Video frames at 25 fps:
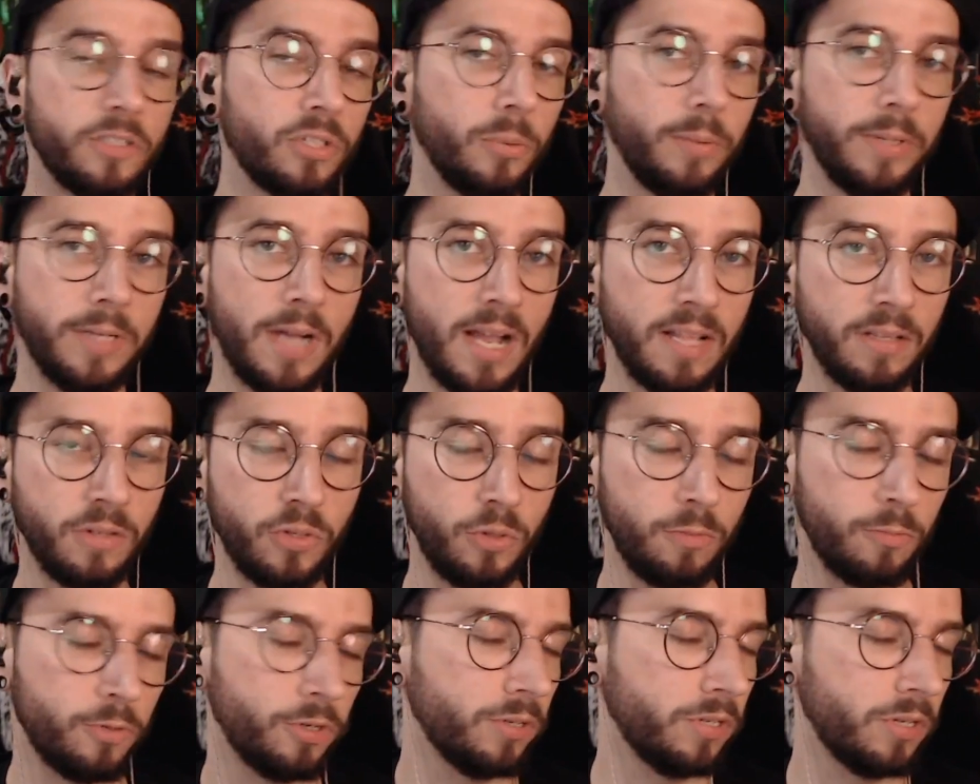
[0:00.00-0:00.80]
So we got
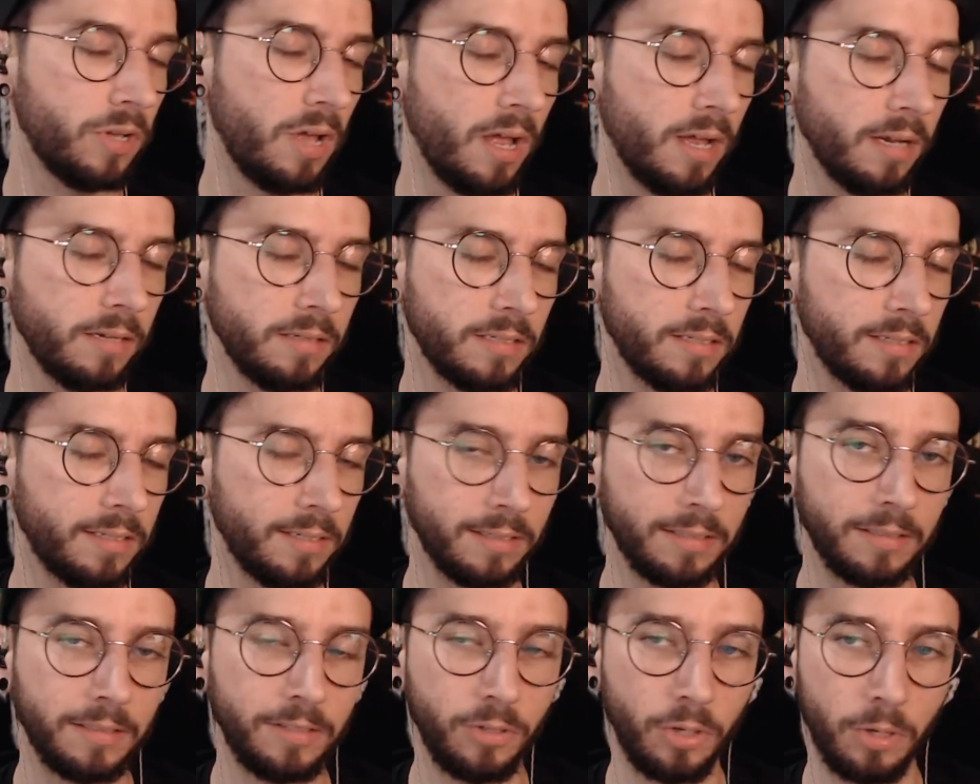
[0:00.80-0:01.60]
two more songs
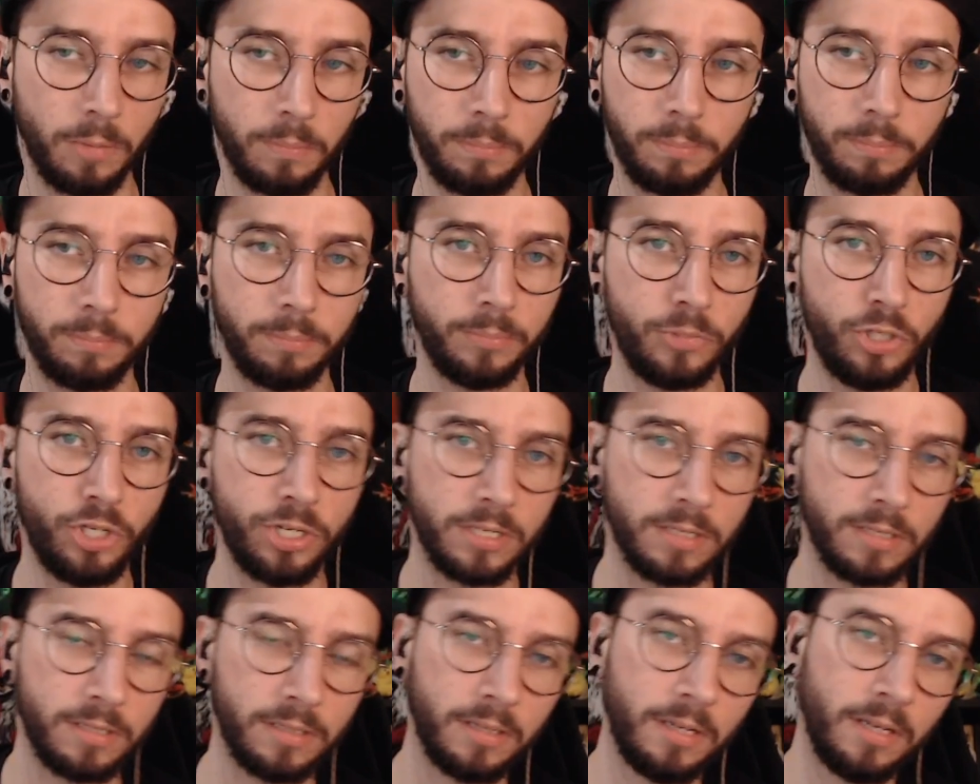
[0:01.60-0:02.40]
to, you know,
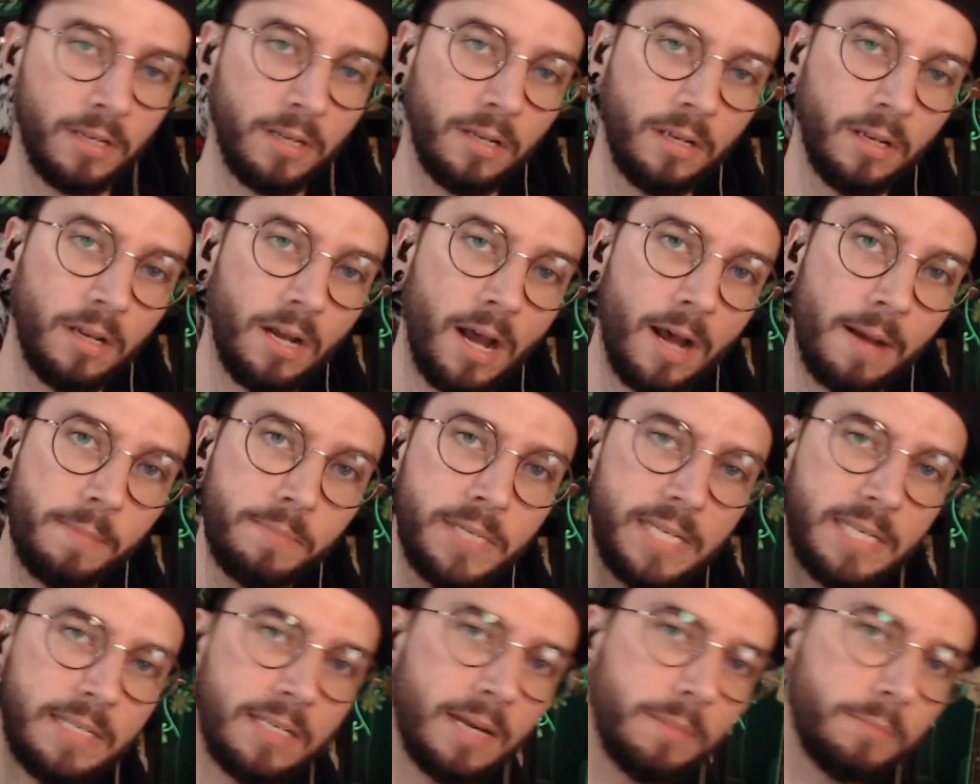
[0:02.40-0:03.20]
just
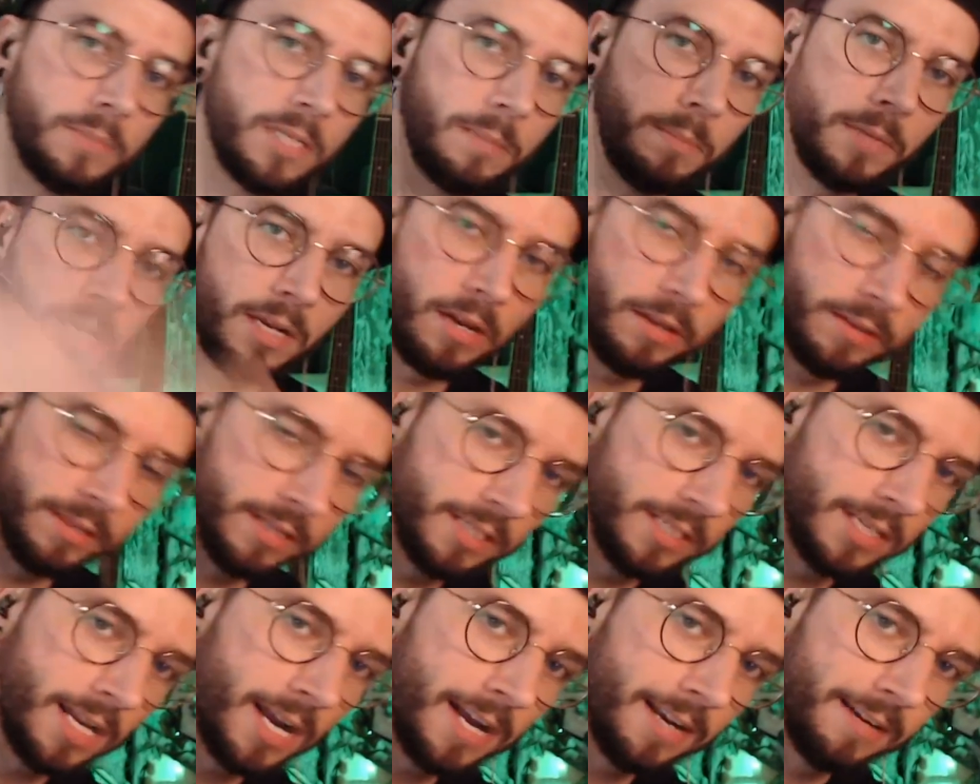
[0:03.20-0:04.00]
Humpty Dumpty me on
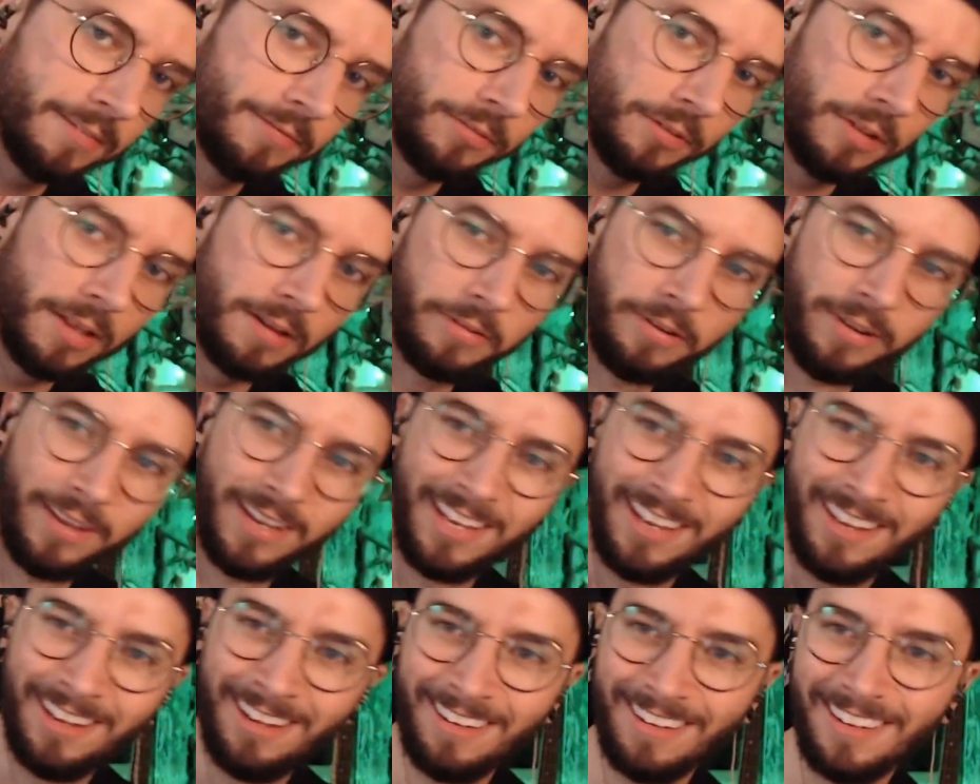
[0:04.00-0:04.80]
the side of
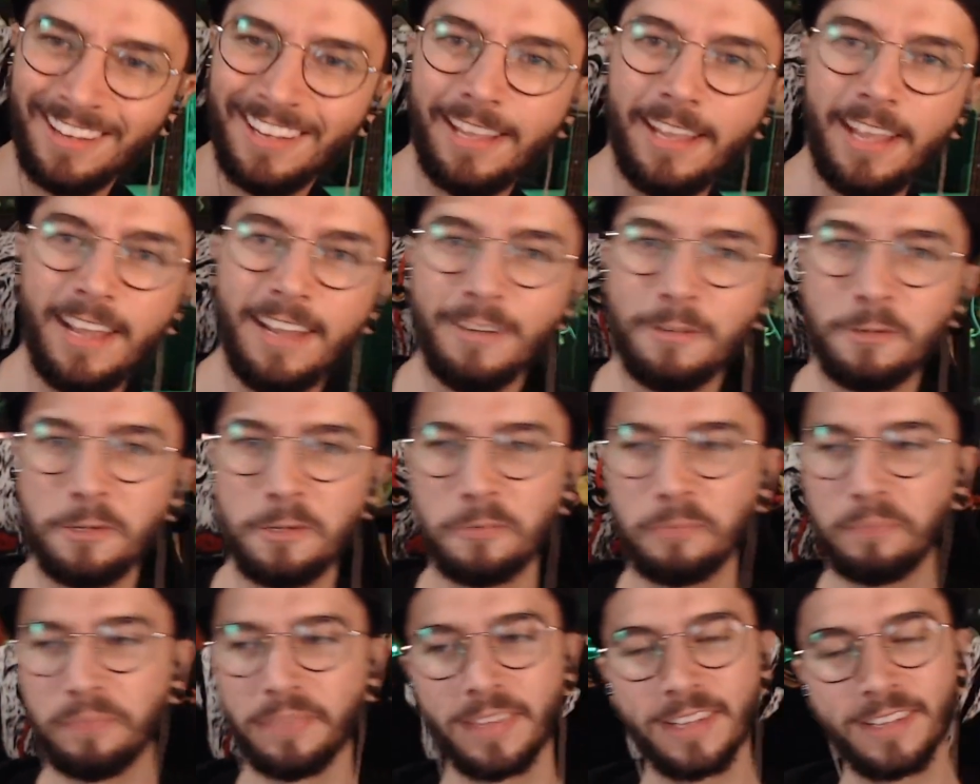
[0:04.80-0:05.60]
loving King
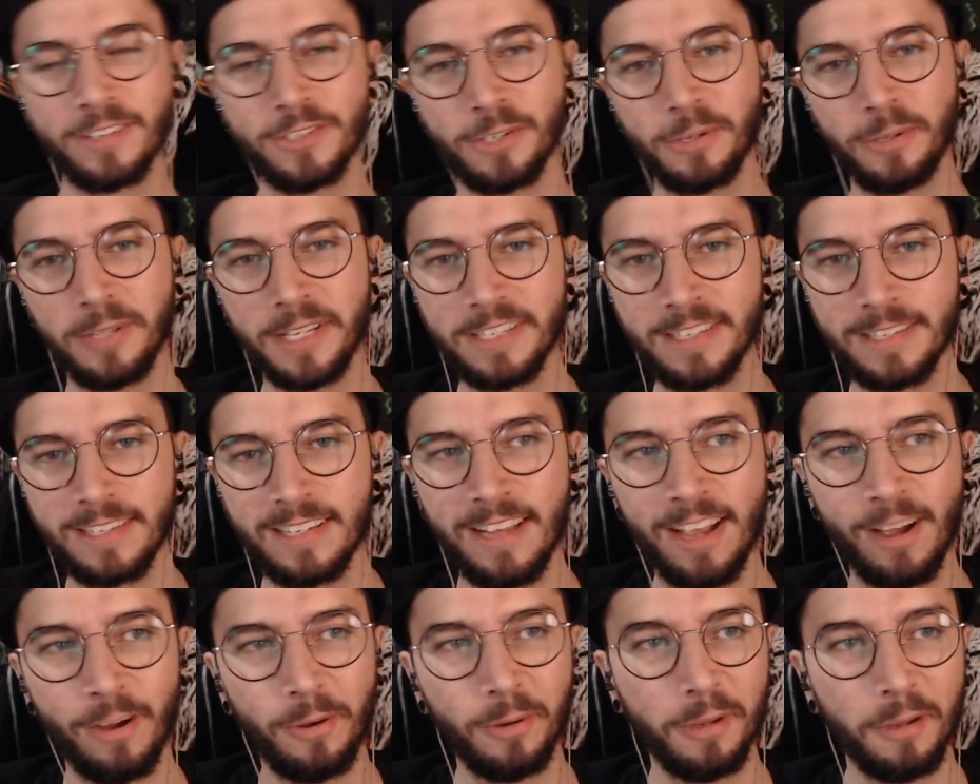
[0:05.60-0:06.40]
Gnu. So let's
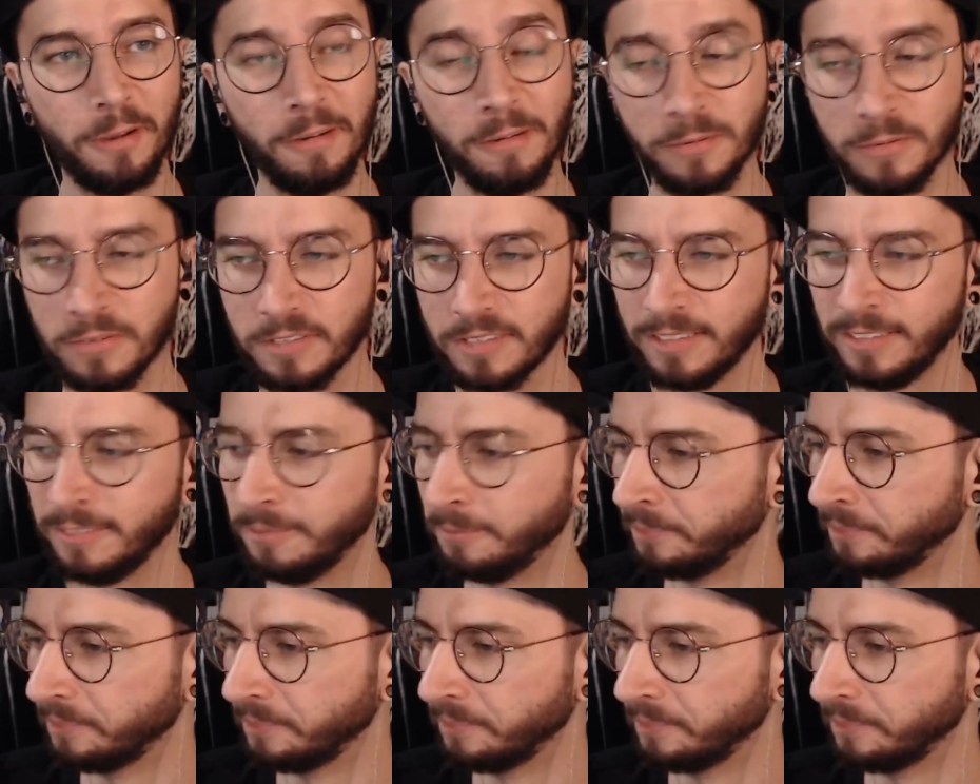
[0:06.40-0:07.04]
see how it goes.